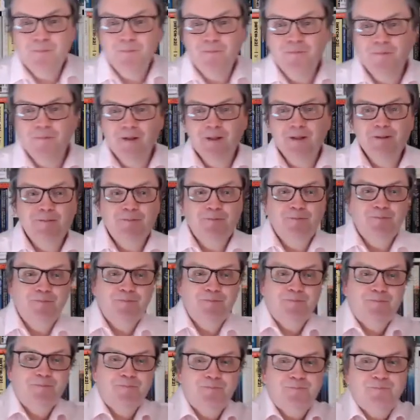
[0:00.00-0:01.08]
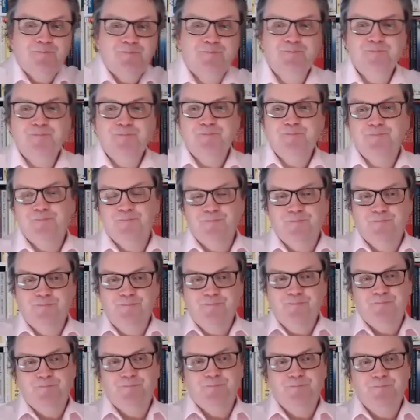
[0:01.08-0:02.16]

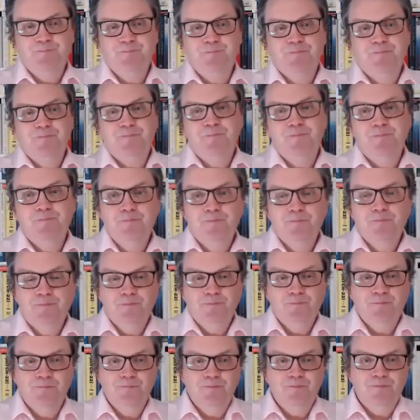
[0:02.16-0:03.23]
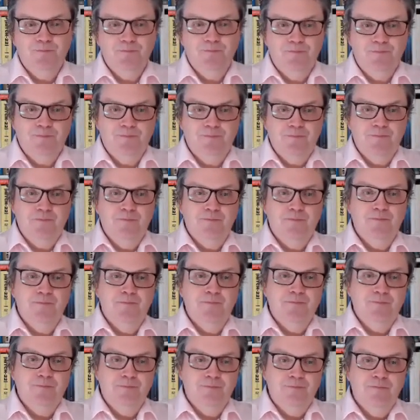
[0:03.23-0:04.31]

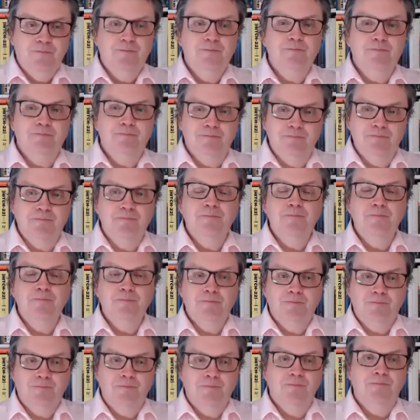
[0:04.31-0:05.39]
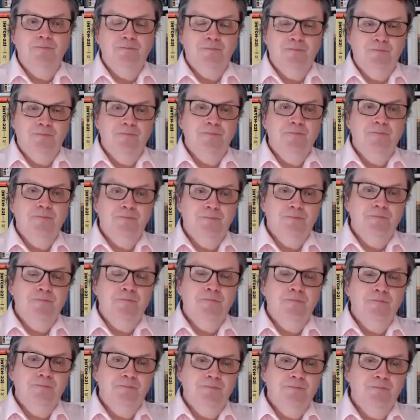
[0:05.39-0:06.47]

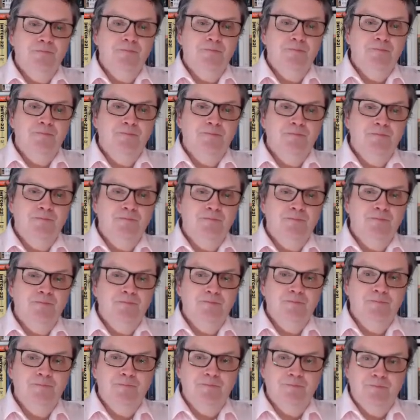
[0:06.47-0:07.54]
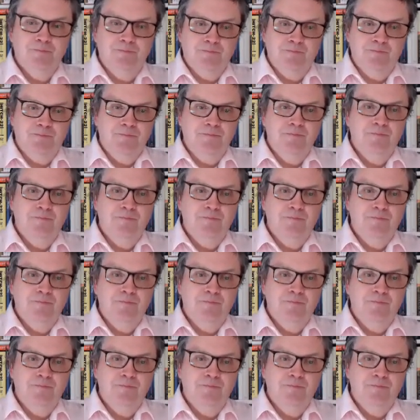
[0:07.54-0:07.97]
The person shown says nothing.